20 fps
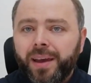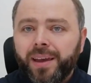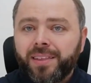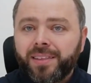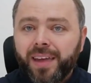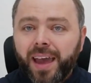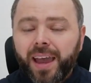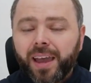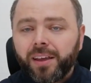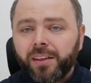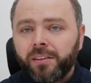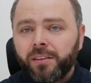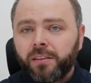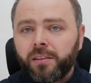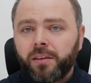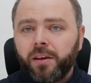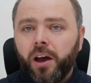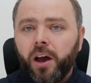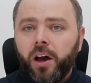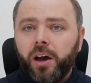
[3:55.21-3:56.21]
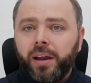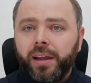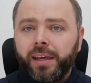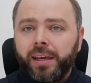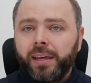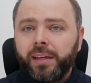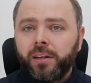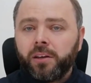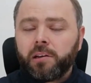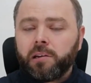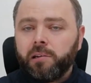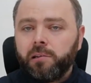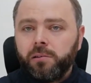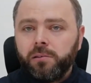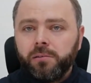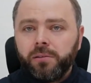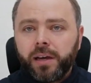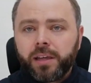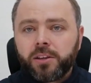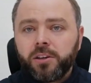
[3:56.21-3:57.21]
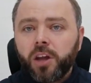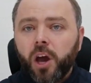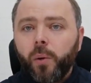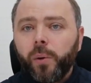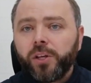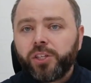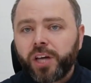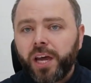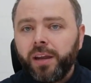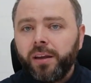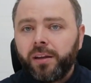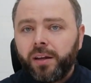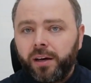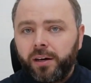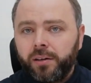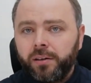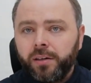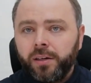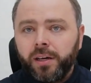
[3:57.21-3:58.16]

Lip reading: Second, early in the call is no agenda.